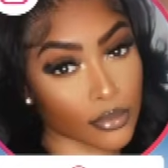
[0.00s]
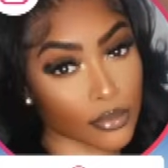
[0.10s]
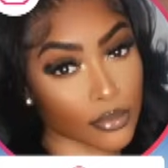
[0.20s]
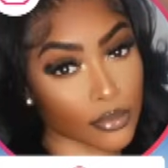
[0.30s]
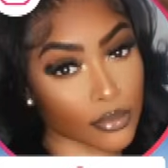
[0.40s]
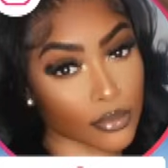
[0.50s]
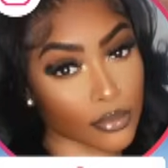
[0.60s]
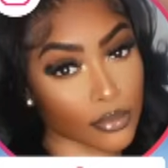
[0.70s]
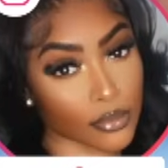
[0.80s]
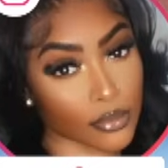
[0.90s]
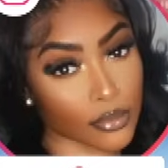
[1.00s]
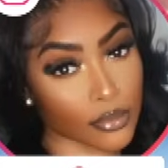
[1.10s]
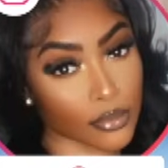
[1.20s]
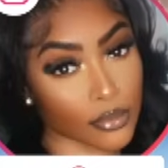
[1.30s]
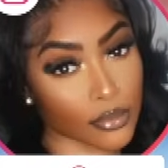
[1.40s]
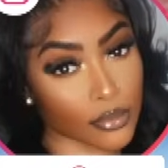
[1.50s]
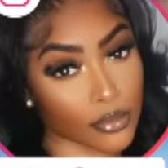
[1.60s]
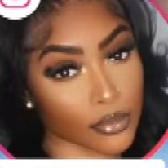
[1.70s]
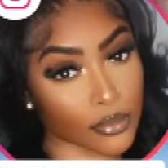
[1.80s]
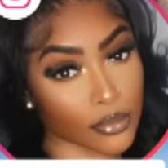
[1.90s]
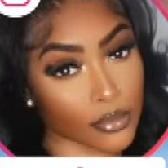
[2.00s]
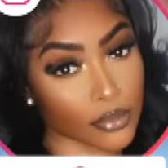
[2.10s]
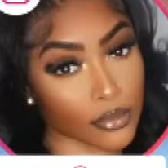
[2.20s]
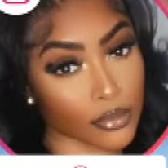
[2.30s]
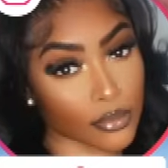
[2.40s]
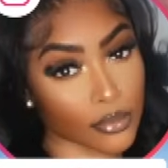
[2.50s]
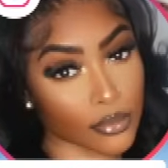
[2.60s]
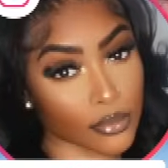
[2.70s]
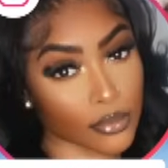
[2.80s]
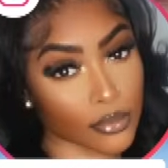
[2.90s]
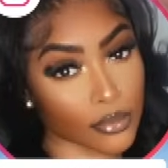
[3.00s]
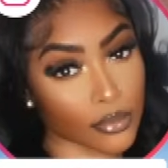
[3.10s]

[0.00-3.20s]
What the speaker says: (not speaking)